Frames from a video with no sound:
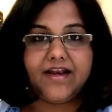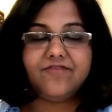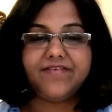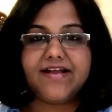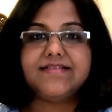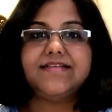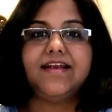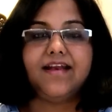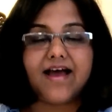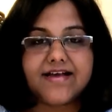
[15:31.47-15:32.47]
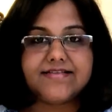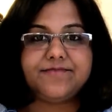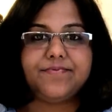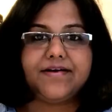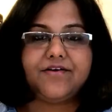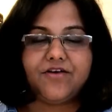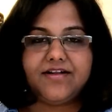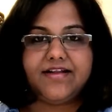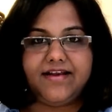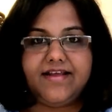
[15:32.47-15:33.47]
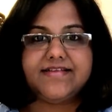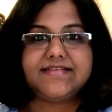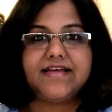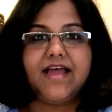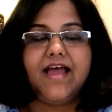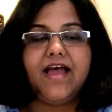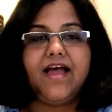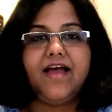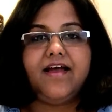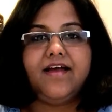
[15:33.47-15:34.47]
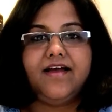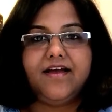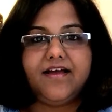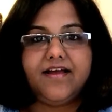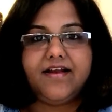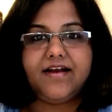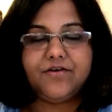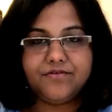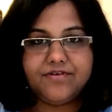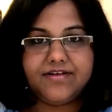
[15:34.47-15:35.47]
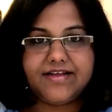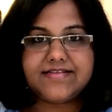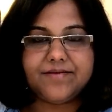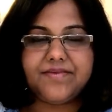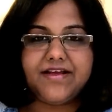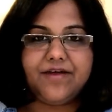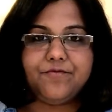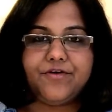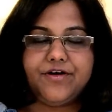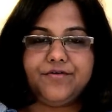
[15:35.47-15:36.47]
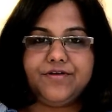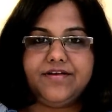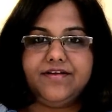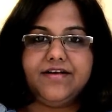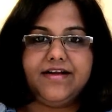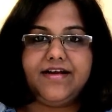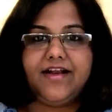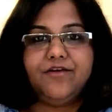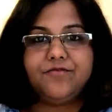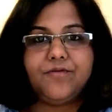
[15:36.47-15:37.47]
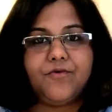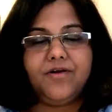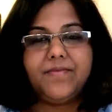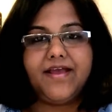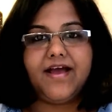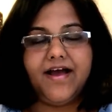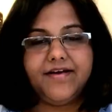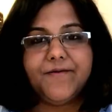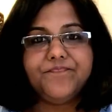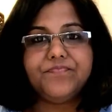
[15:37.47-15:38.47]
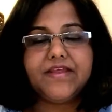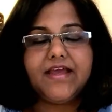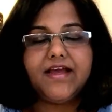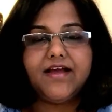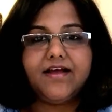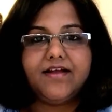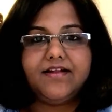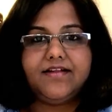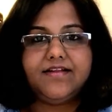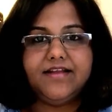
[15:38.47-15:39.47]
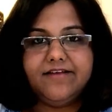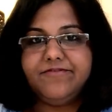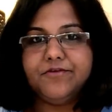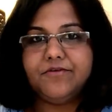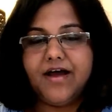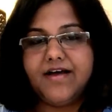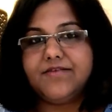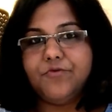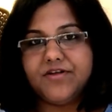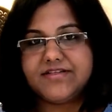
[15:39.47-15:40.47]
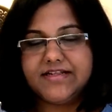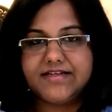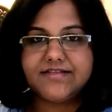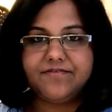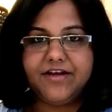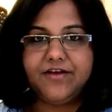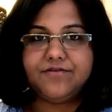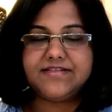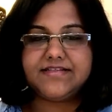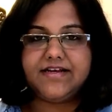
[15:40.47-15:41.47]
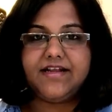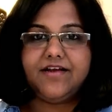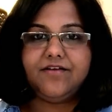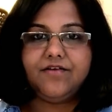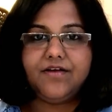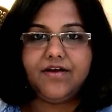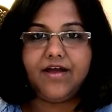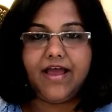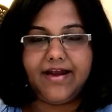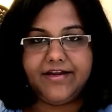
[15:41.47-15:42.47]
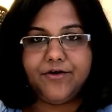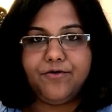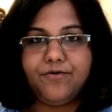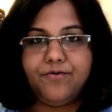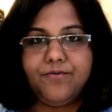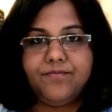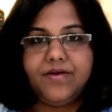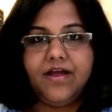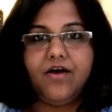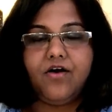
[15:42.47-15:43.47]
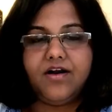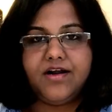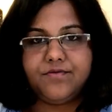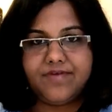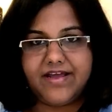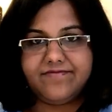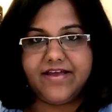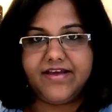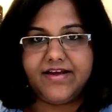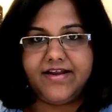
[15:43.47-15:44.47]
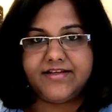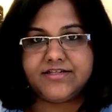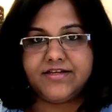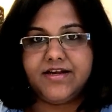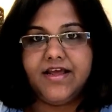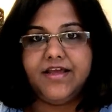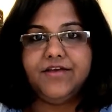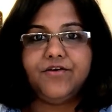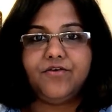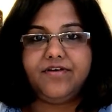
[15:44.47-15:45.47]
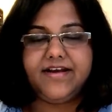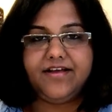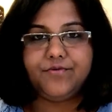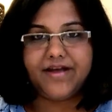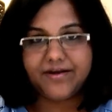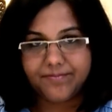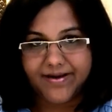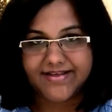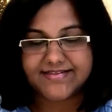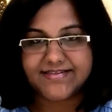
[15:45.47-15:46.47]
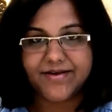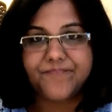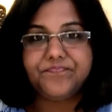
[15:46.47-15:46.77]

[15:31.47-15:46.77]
Now friends, last but not the least. Now there's something I want to really tell you from all my heart. If you are watching this video sitting at your home on a Wi-Fi connection, you're already quite blessed.